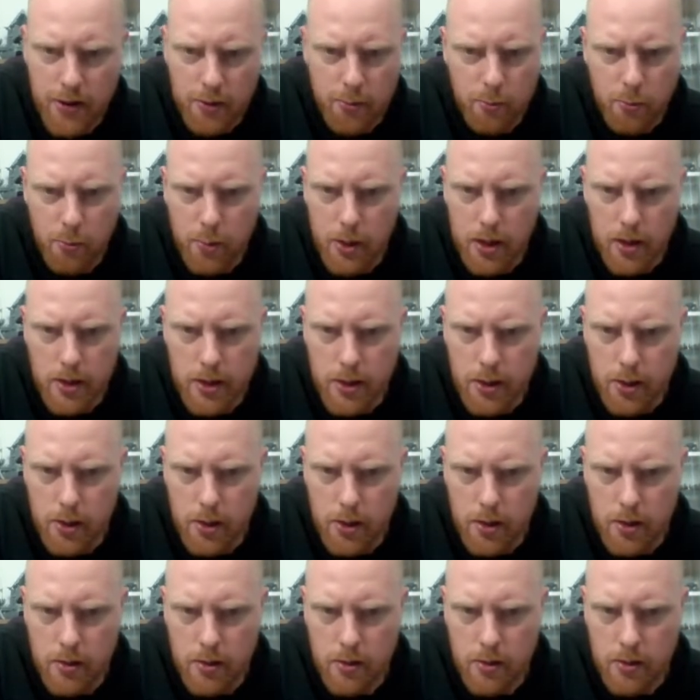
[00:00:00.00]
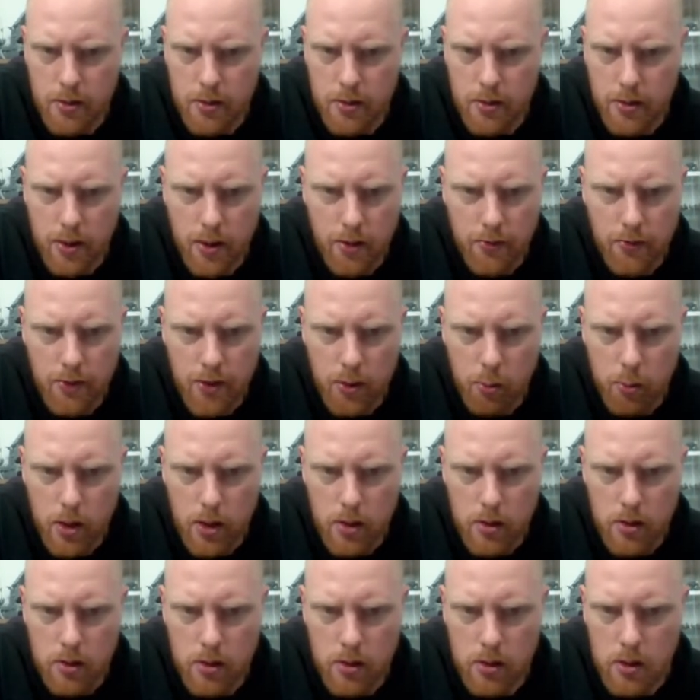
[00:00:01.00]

really good. They fit well.